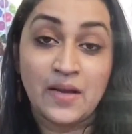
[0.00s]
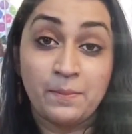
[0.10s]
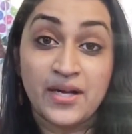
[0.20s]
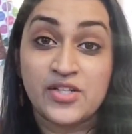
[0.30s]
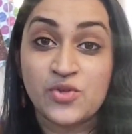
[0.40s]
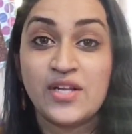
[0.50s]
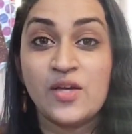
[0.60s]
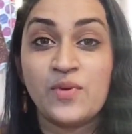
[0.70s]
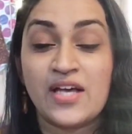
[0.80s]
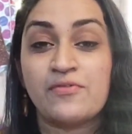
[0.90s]
But
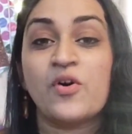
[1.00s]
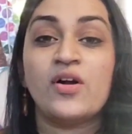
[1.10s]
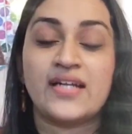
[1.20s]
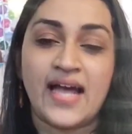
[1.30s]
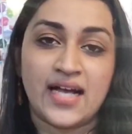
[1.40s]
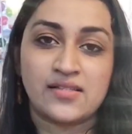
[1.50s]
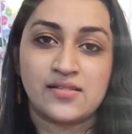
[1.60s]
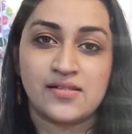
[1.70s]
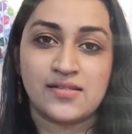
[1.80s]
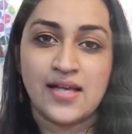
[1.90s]
today we have got
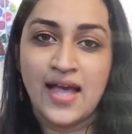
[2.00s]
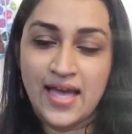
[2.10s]
access.